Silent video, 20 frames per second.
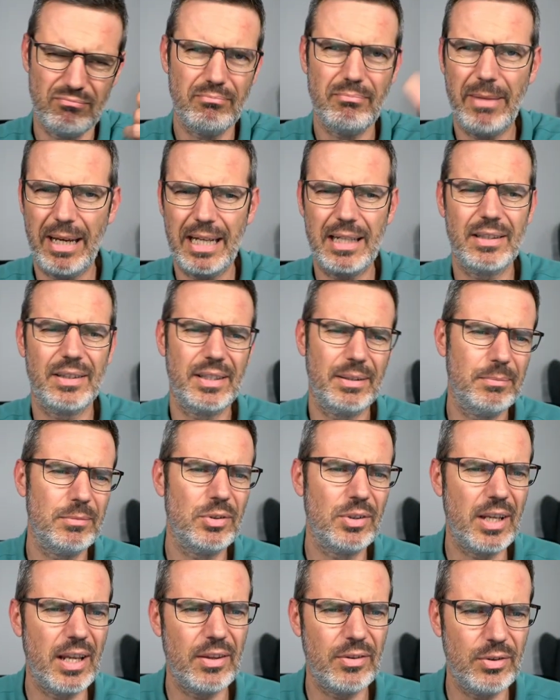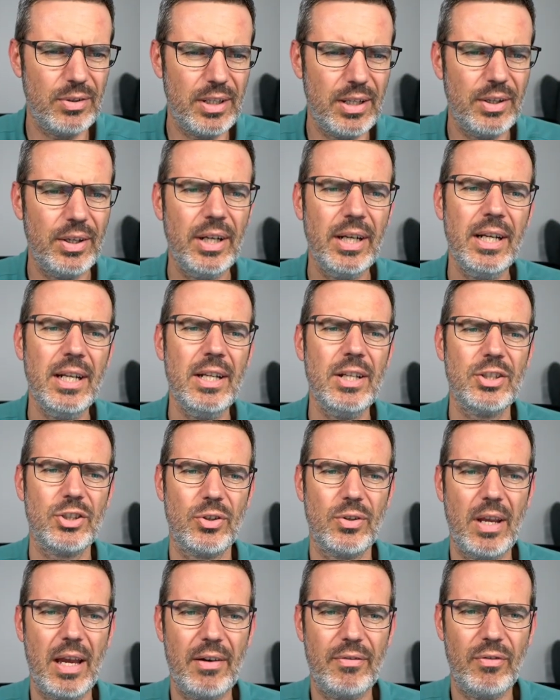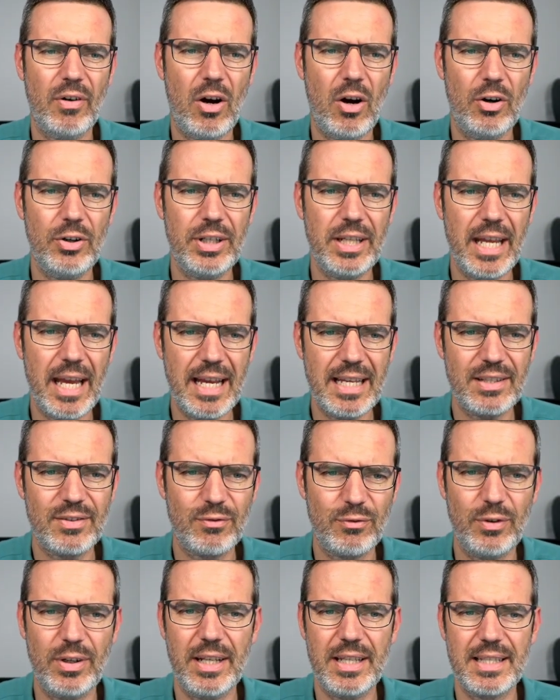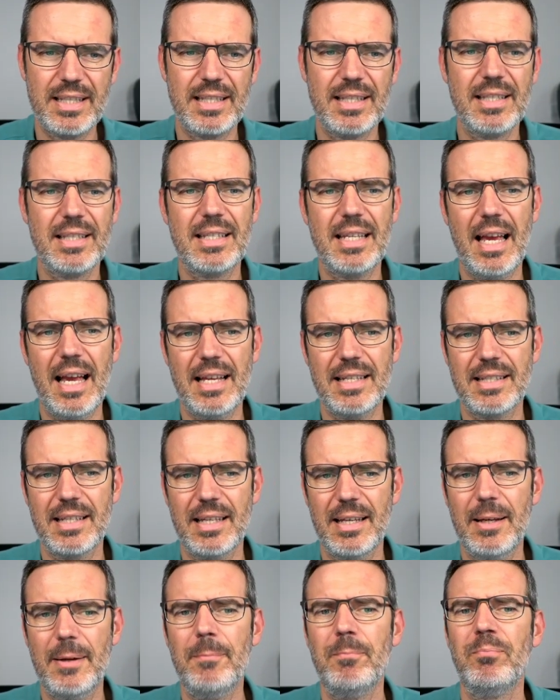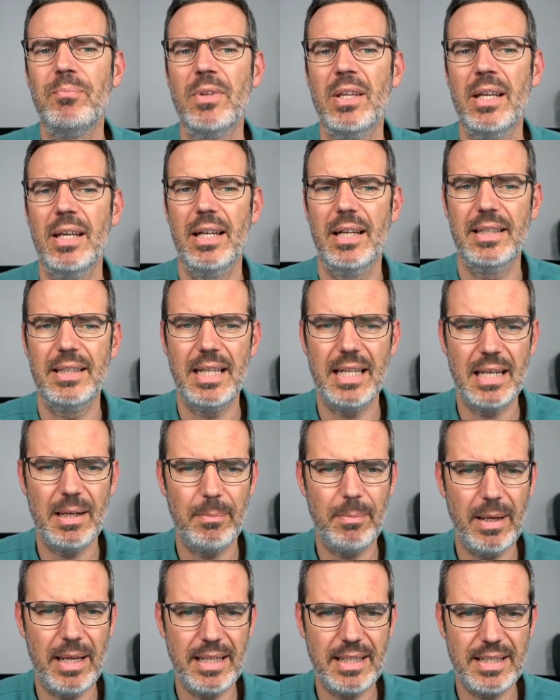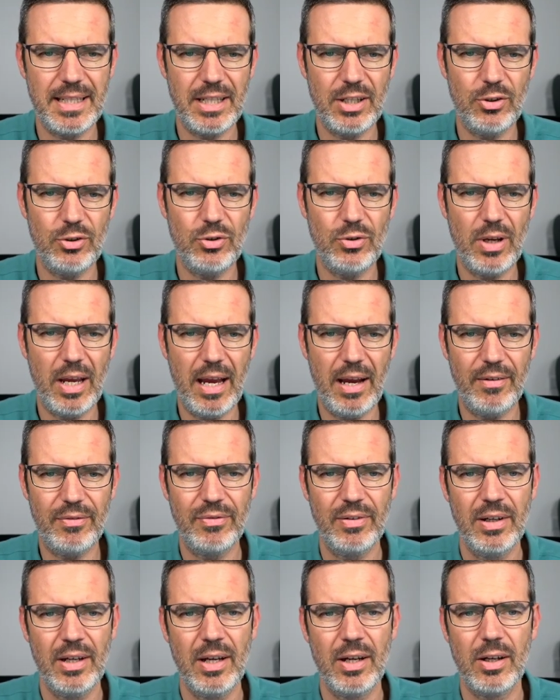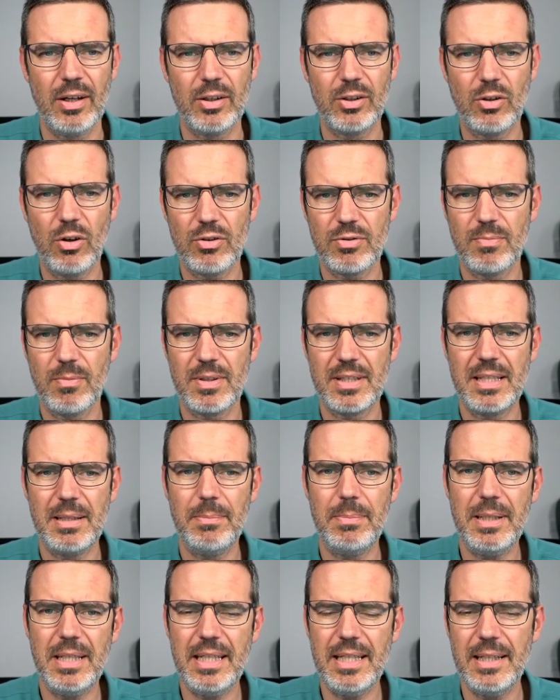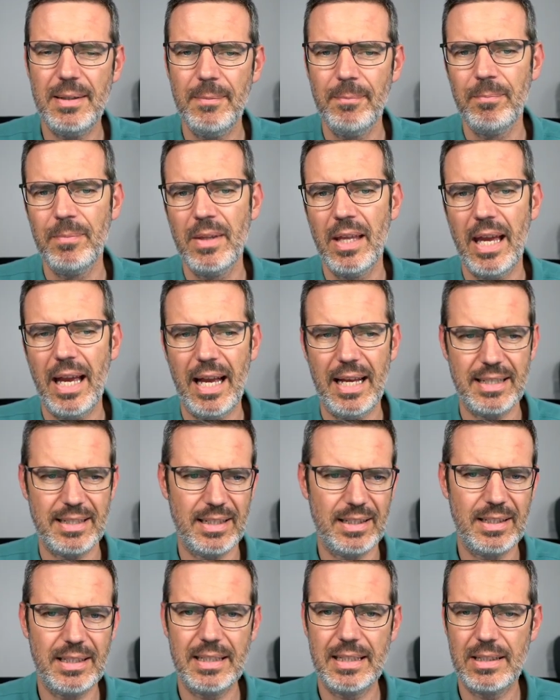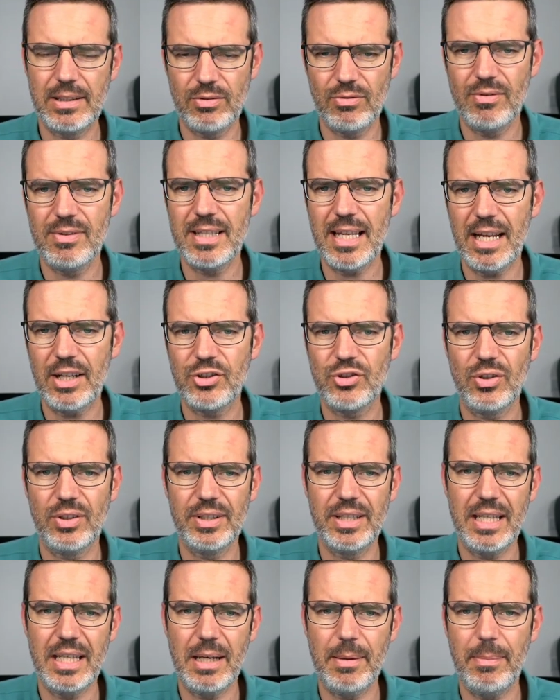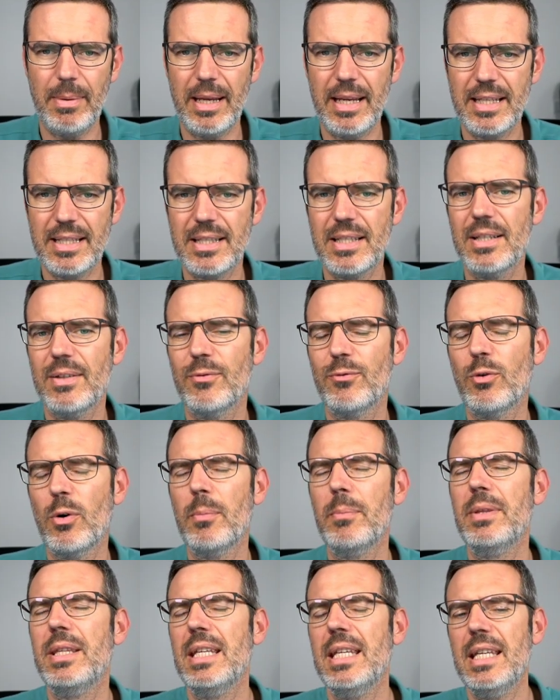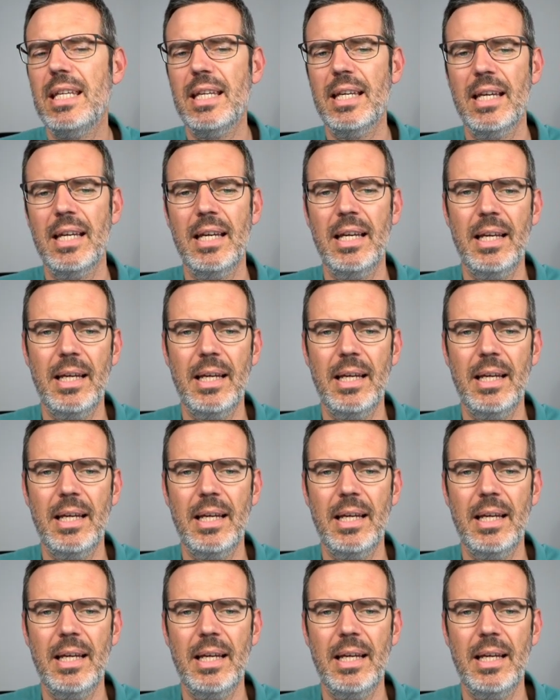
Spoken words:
mangled them together here. So you have RDS, for instance, as a database here. You have Cosmos DB as a transactional database. From the